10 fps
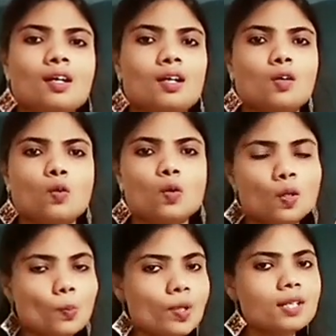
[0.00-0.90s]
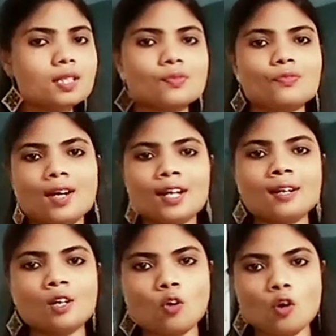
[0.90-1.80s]
always find an
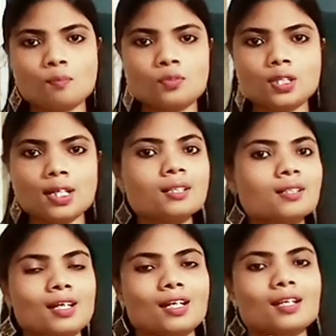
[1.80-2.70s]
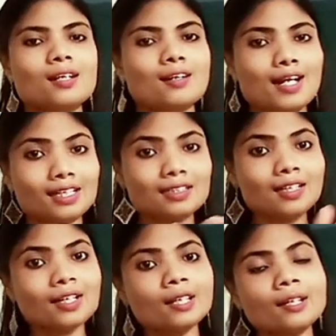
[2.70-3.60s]
object in a
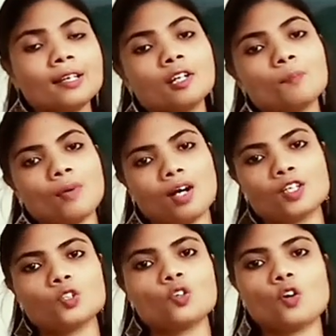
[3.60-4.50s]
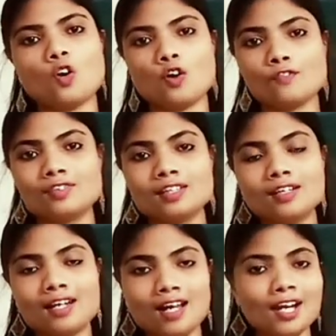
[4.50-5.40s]
rectilinear path of the
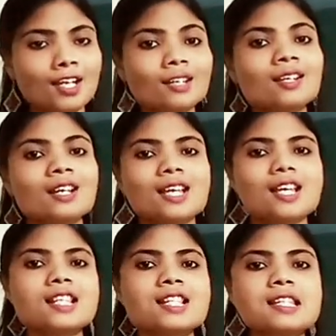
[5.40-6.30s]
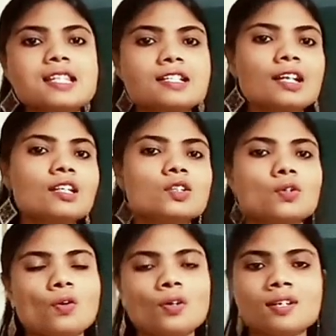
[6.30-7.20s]
light incident
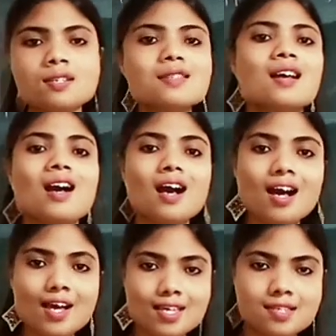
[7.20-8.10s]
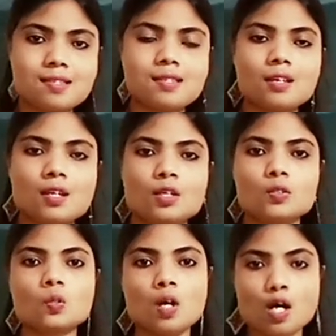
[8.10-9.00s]
on his eyes. So
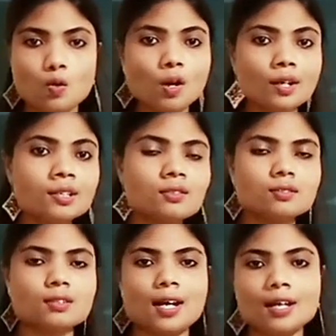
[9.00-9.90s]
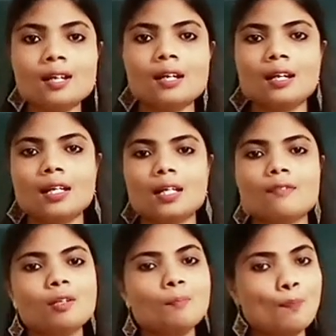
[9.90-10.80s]
according to that, he will
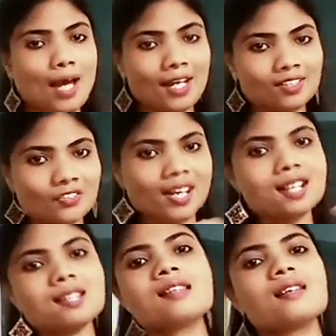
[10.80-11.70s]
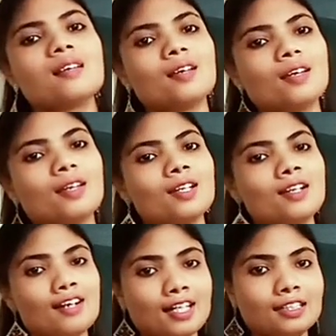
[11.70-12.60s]
backtrace in a
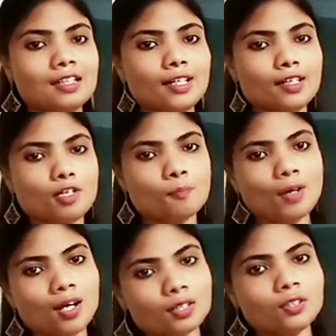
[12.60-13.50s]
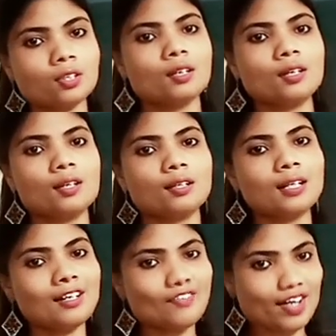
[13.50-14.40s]
rectilinear path that
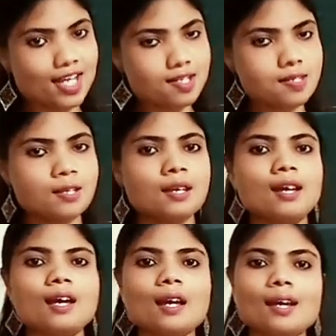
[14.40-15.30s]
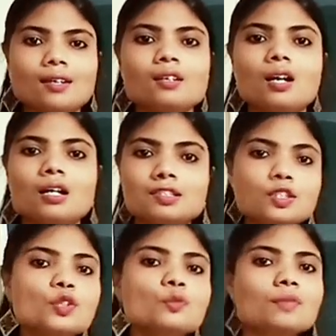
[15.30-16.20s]
rays and
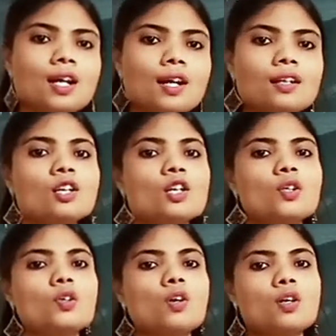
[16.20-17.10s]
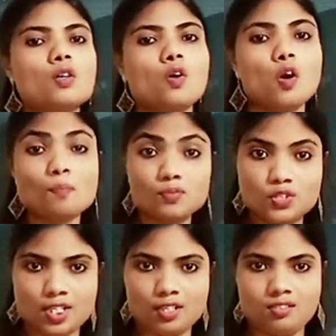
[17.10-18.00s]
assume that your
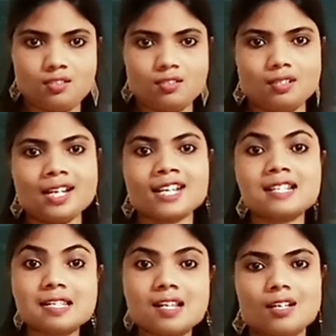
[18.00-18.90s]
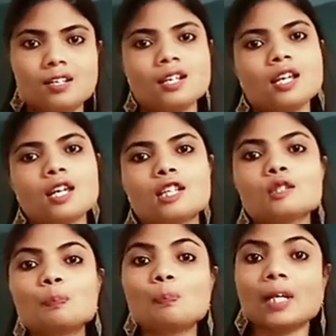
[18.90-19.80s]
object like sun is
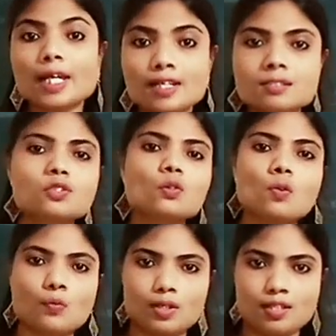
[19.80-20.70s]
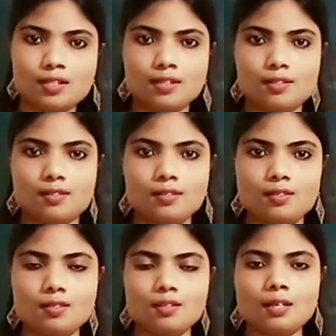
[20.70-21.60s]
placed over there,
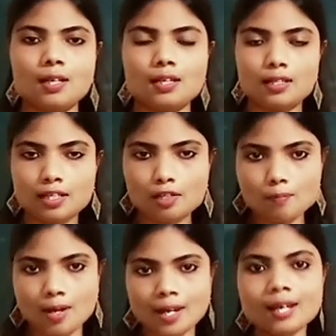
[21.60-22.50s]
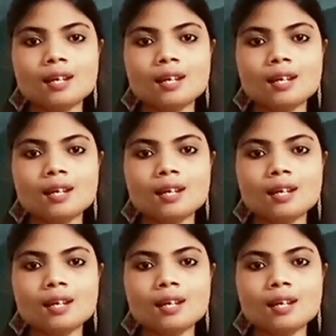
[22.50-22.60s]
and thereby